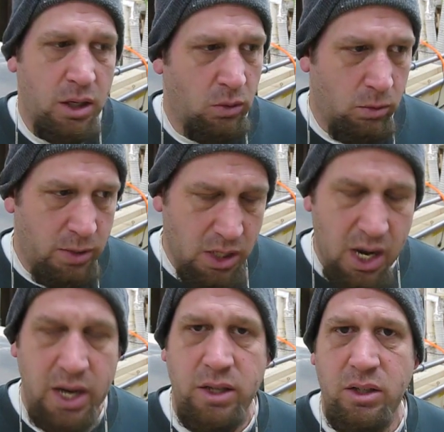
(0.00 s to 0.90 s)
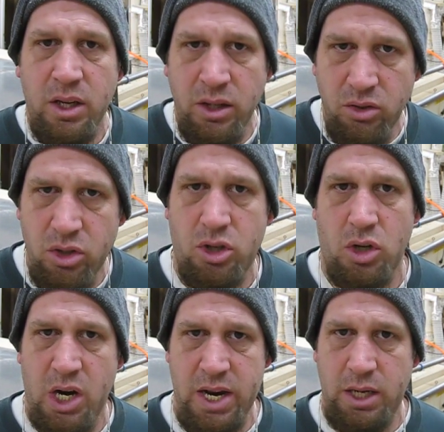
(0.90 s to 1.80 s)
It will be nice and
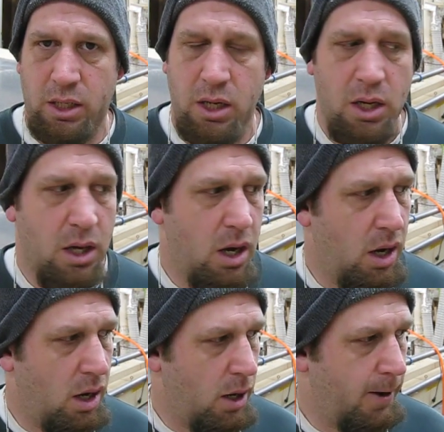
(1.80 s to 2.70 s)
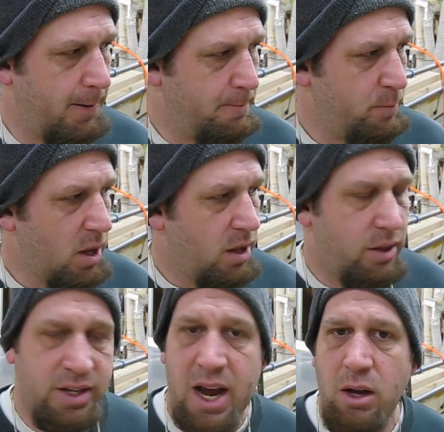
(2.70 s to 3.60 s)
straight.
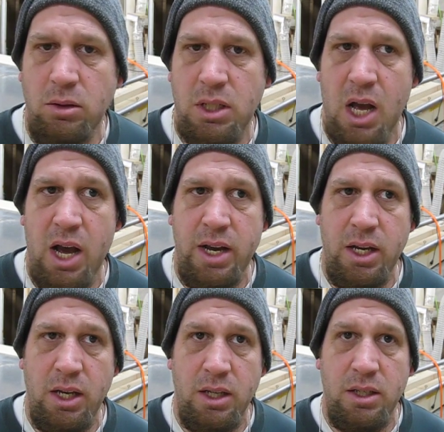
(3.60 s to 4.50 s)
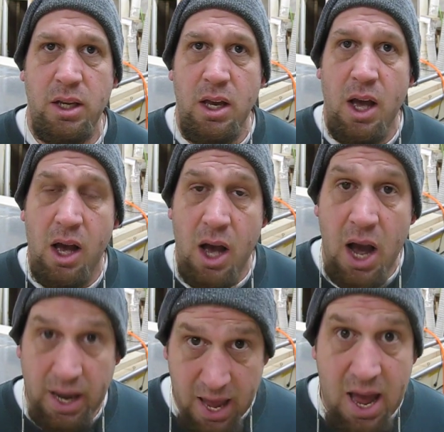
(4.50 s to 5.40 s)
The downside is
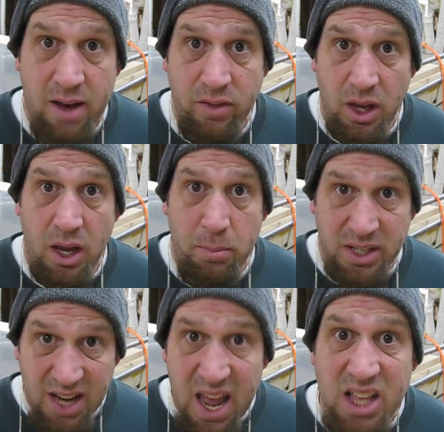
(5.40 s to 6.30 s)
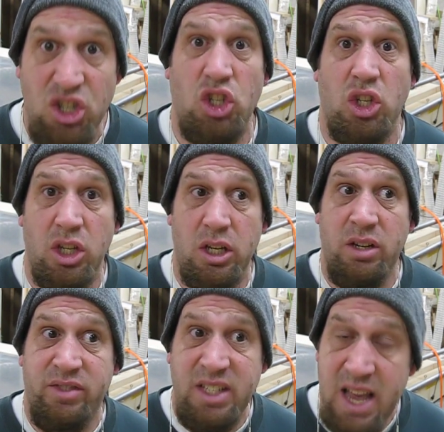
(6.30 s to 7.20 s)
I have the potential
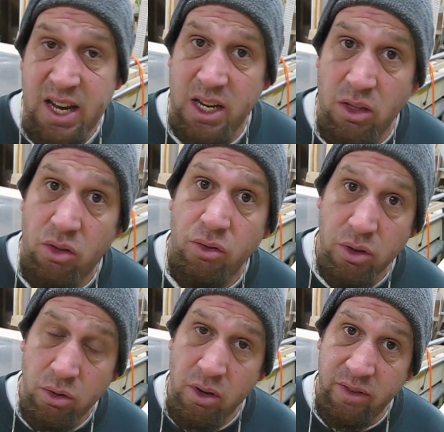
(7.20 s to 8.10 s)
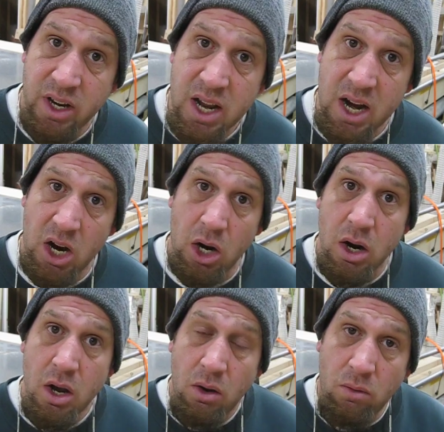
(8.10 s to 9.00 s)
of sanding through the veneer
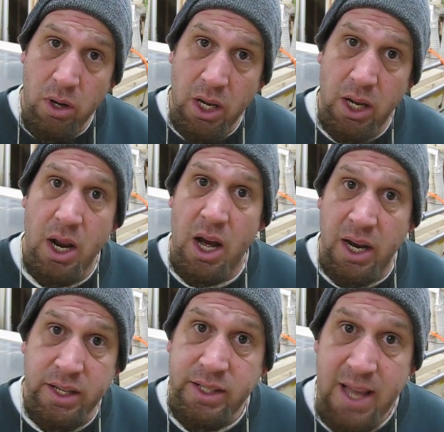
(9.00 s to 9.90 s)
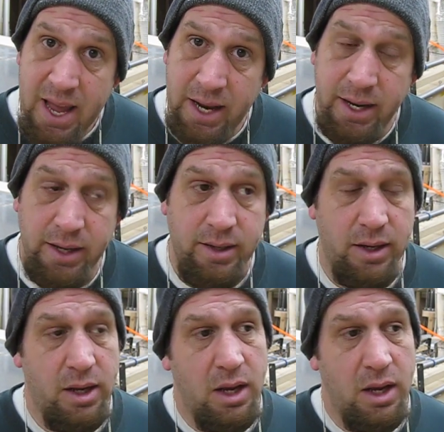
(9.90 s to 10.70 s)
when I sand it.